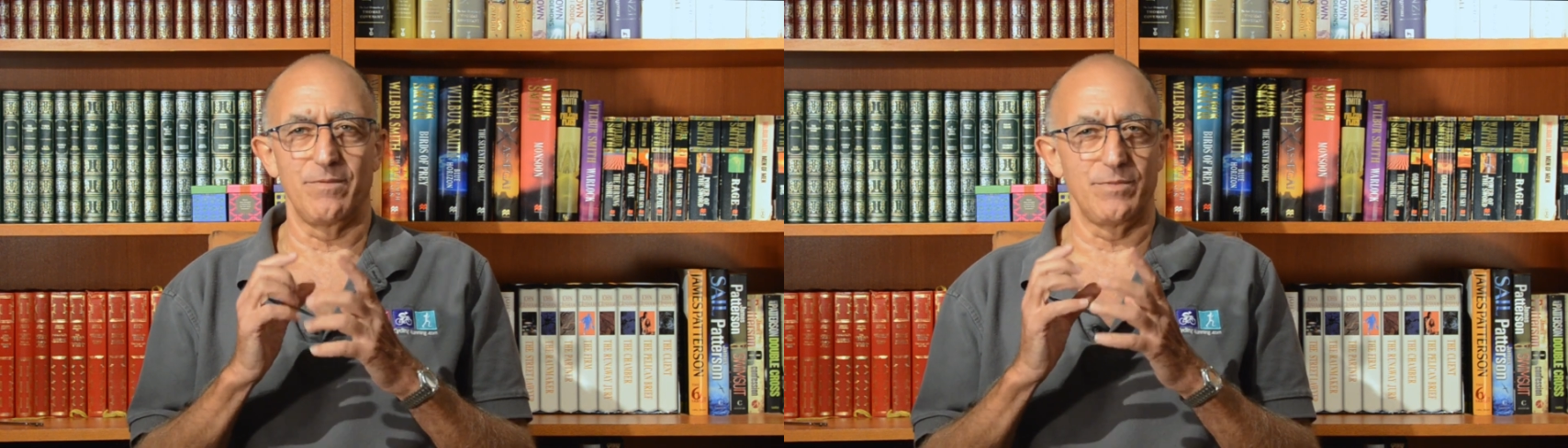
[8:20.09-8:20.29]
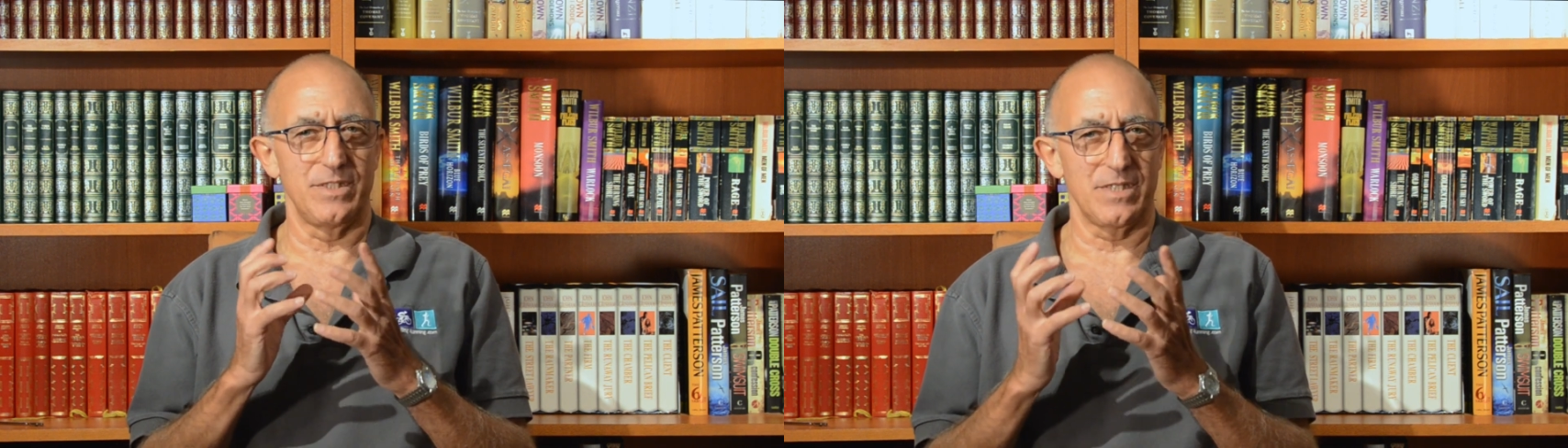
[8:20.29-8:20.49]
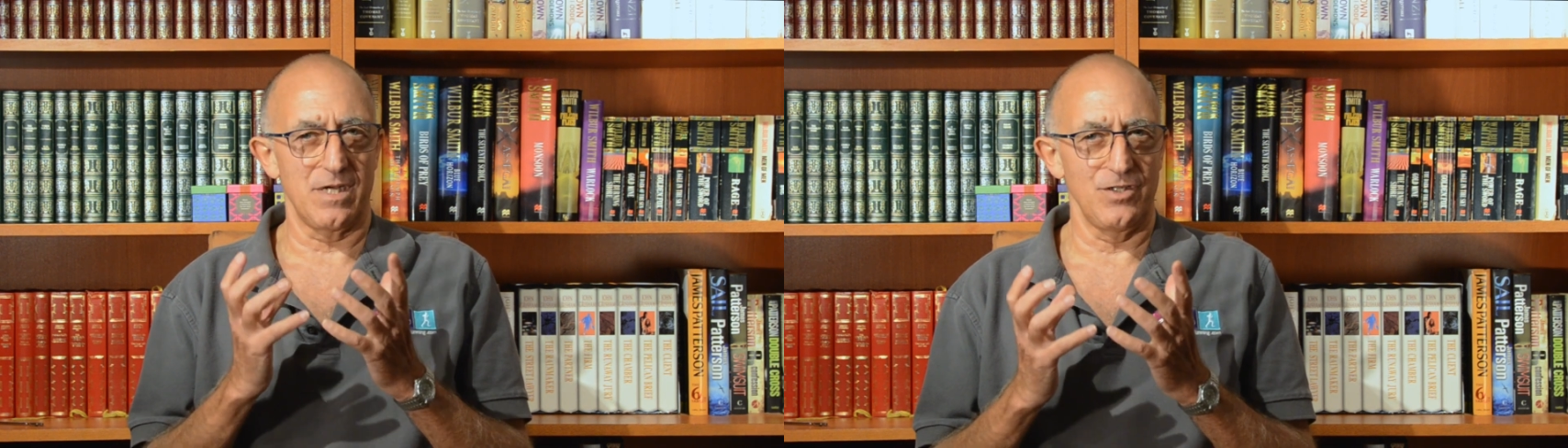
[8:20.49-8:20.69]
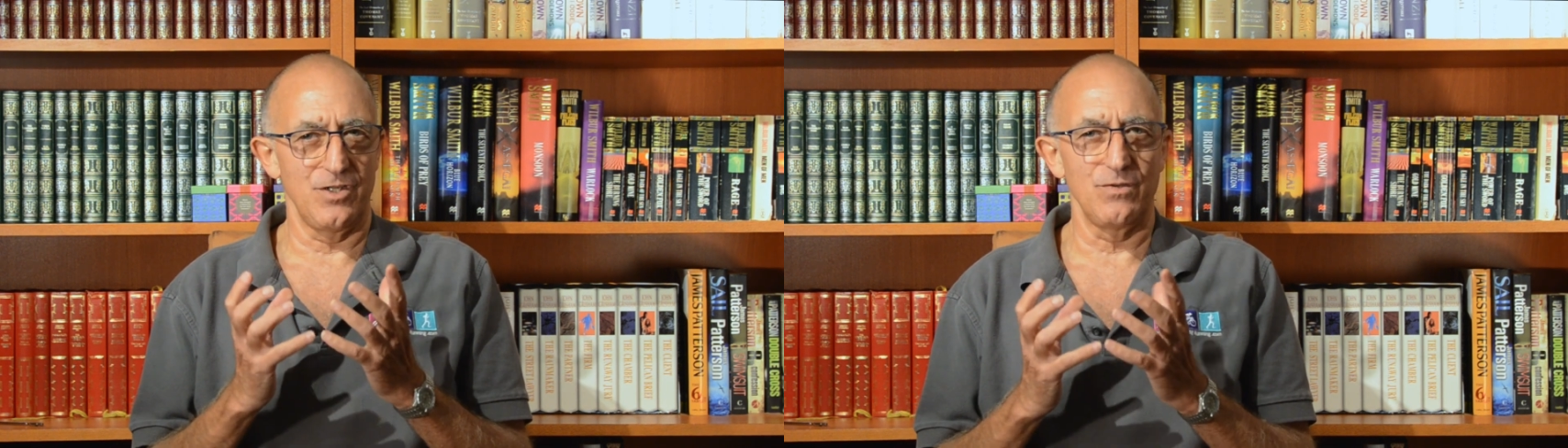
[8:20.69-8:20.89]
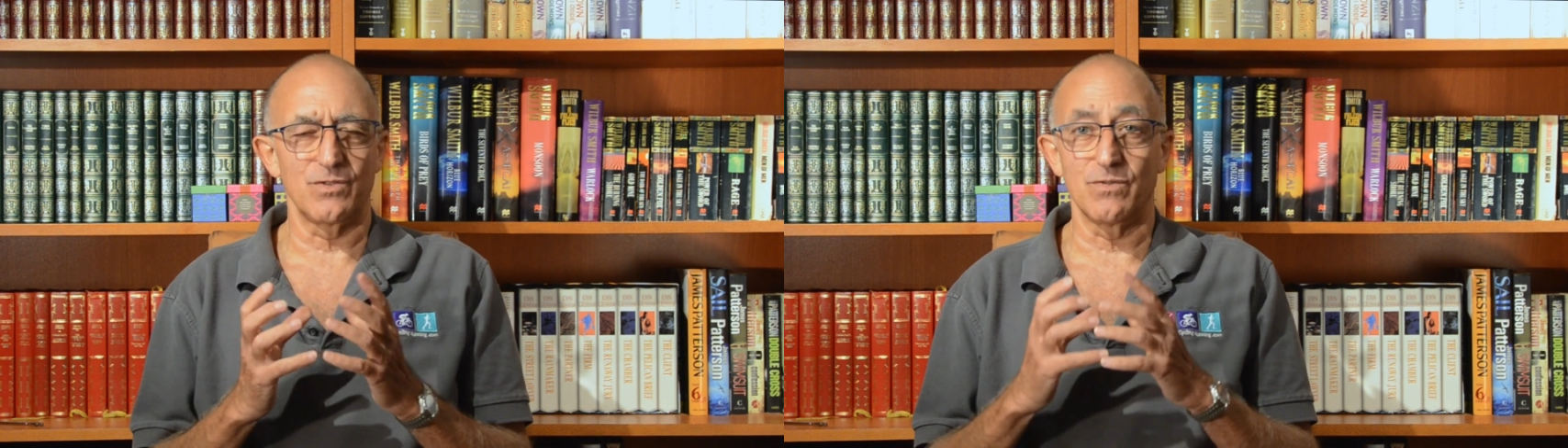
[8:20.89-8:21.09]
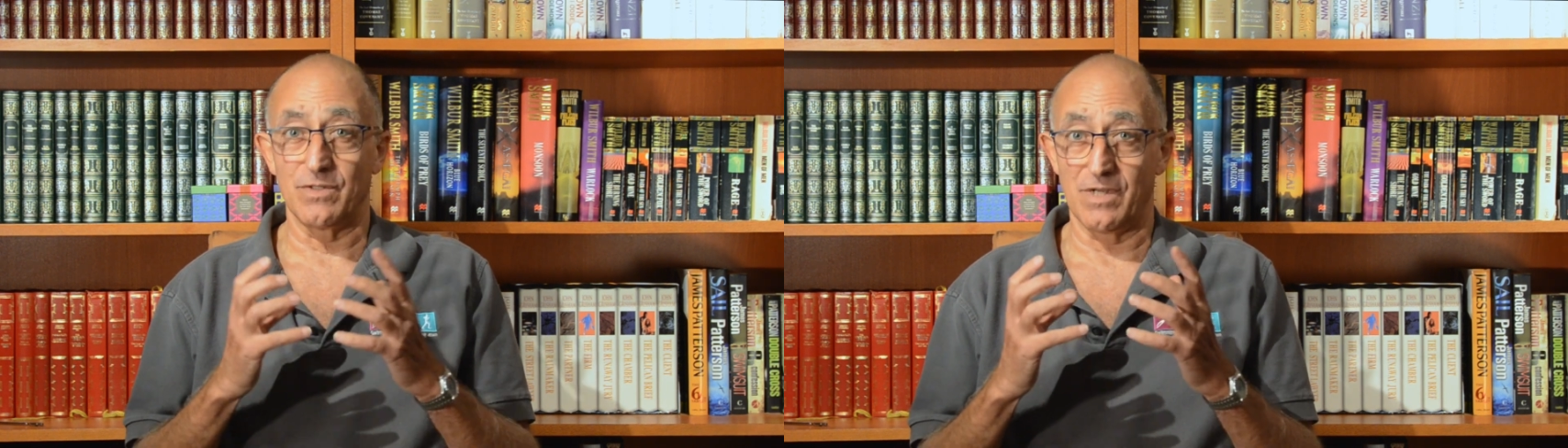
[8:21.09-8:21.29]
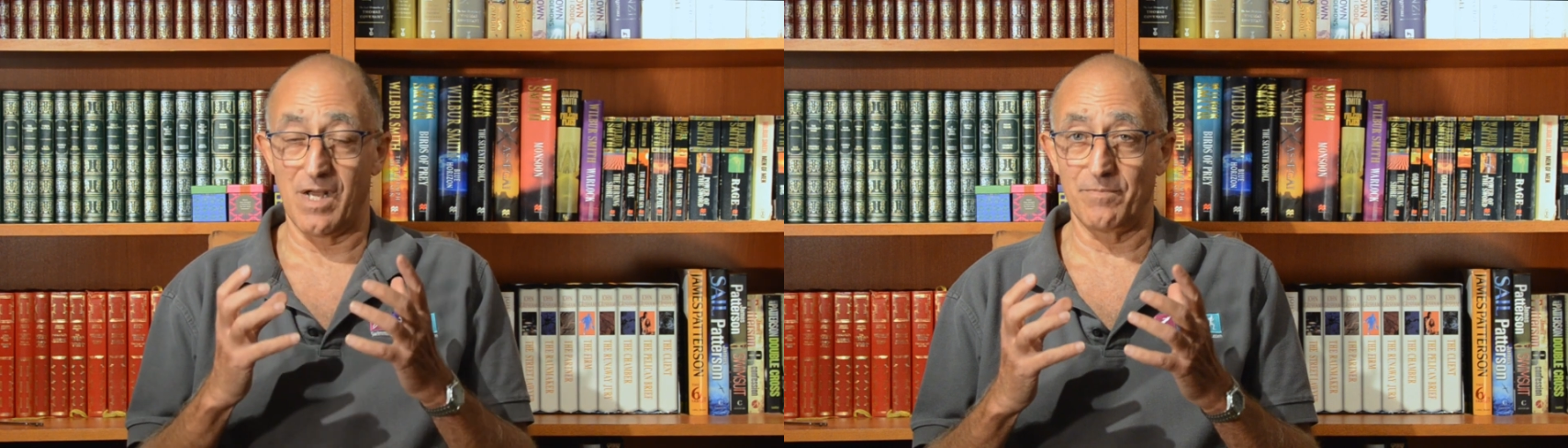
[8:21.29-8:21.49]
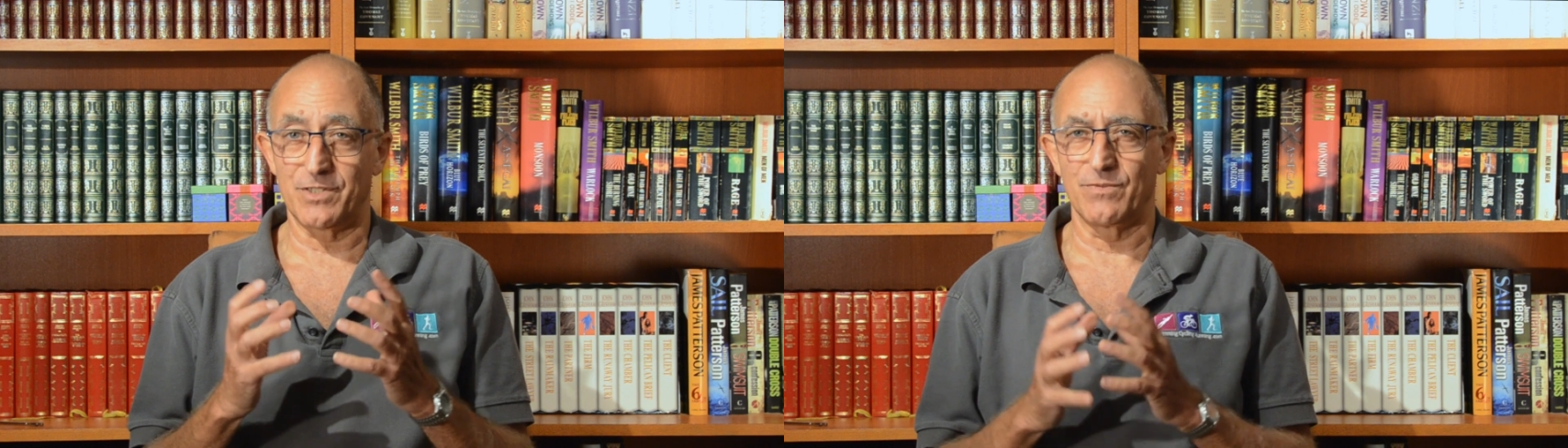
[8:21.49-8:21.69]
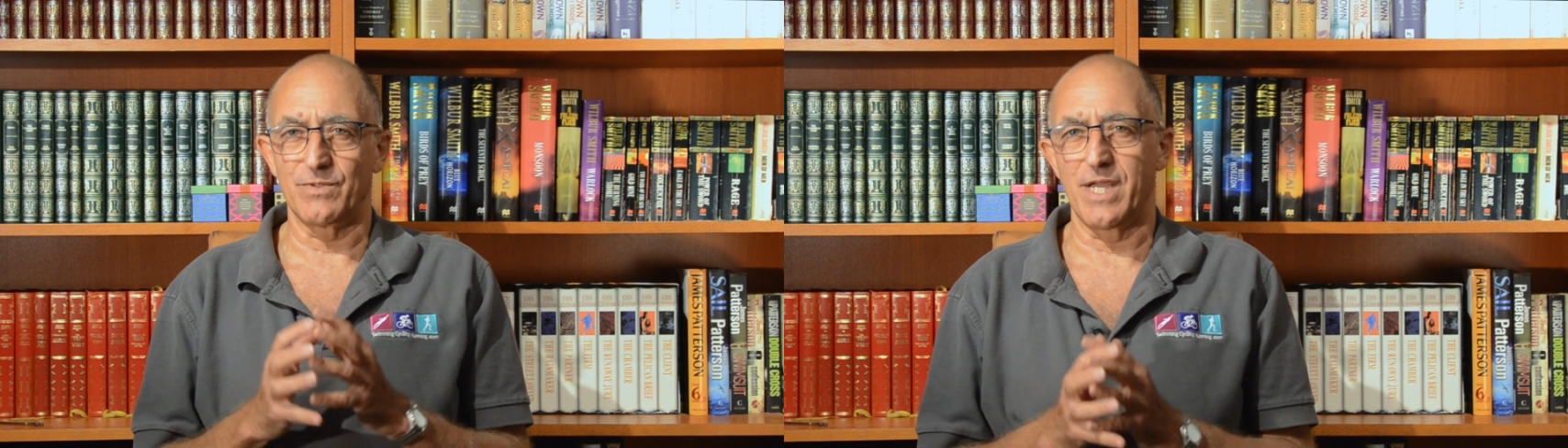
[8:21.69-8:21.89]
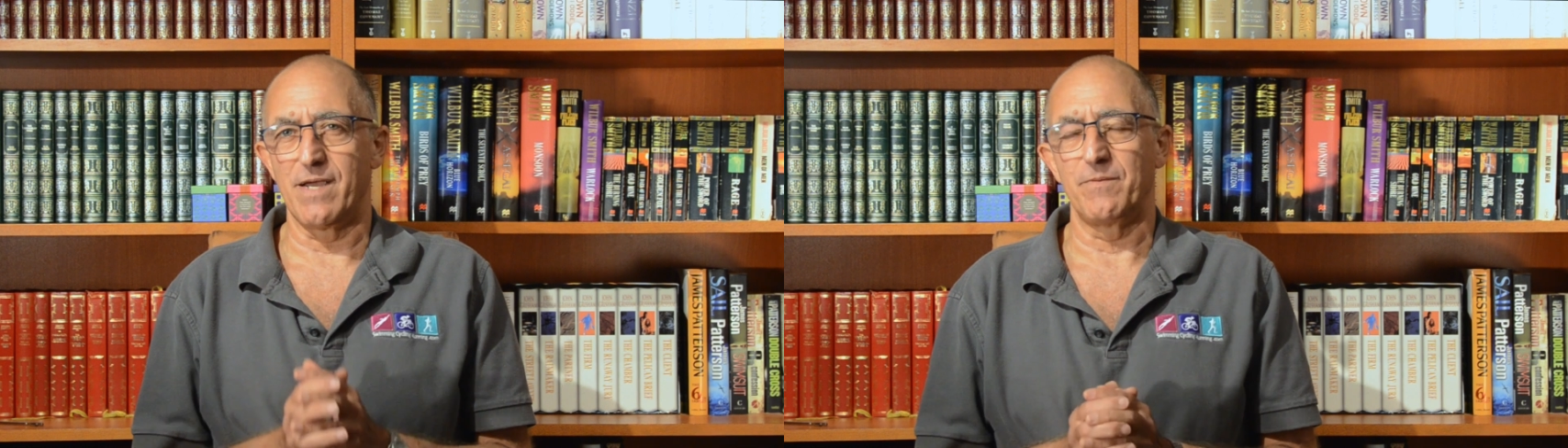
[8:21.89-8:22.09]
which is unusual up till
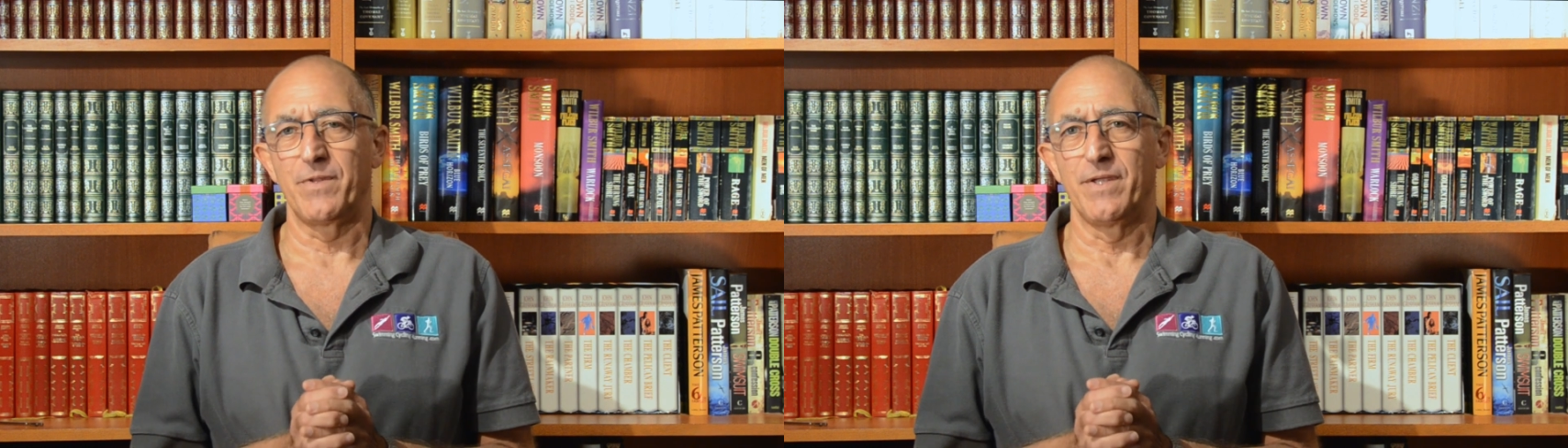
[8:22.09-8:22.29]
now.